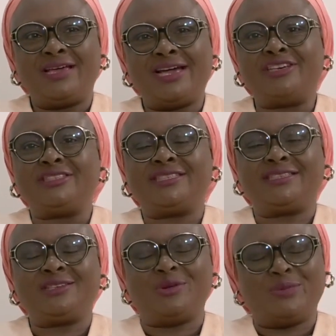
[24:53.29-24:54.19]

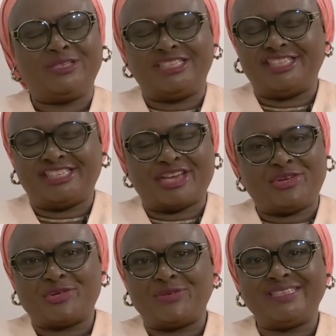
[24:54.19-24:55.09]
health commodity
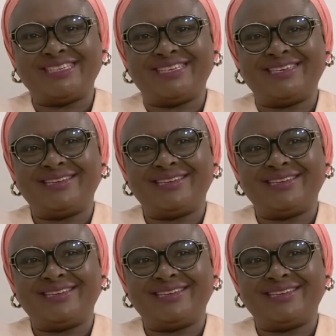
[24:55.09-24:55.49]
security.